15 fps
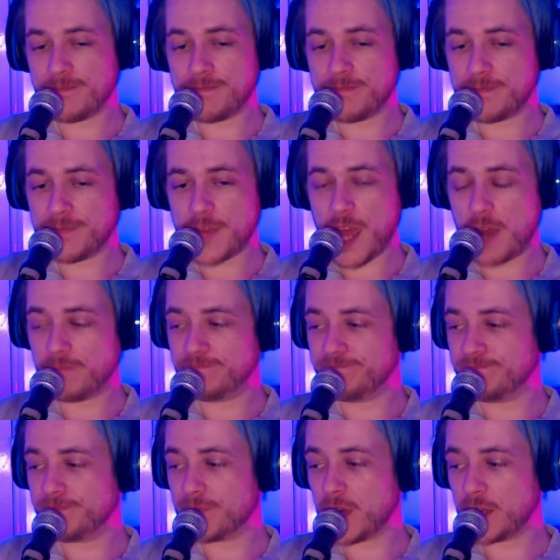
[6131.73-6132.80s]
yeah,
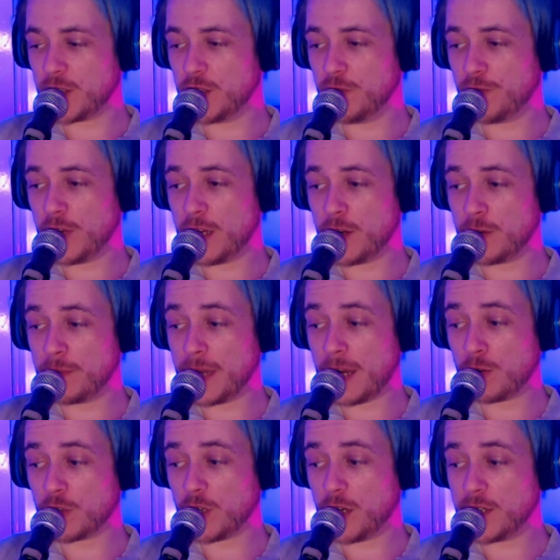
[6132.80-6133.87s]
thank you for hearing me
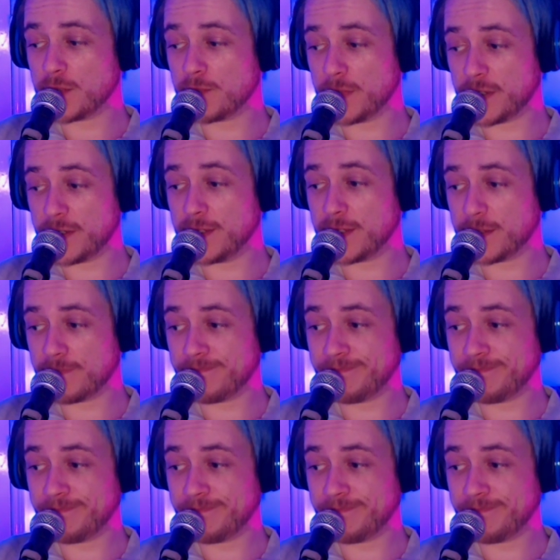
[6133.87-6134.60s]
out, guys, because